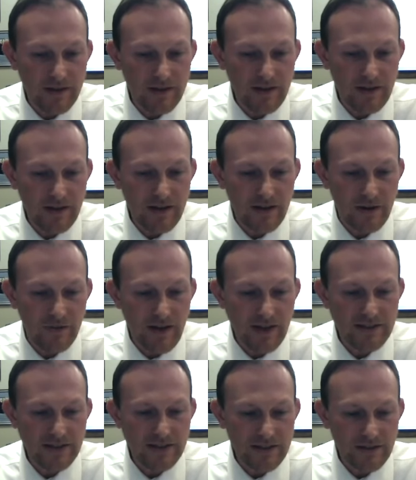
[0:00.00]
you know,
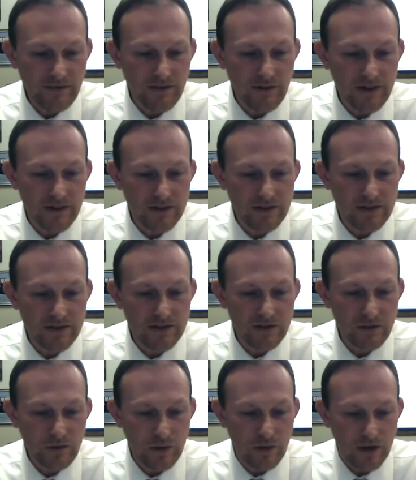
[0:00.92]
that's a different
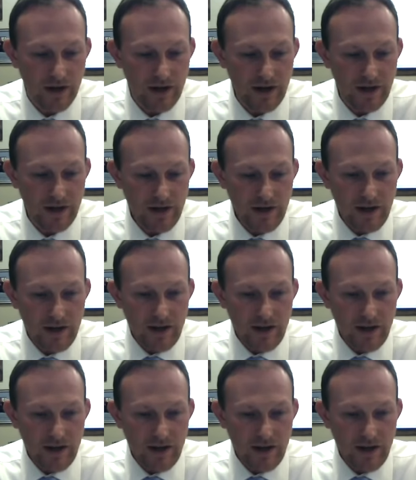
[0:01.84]
story.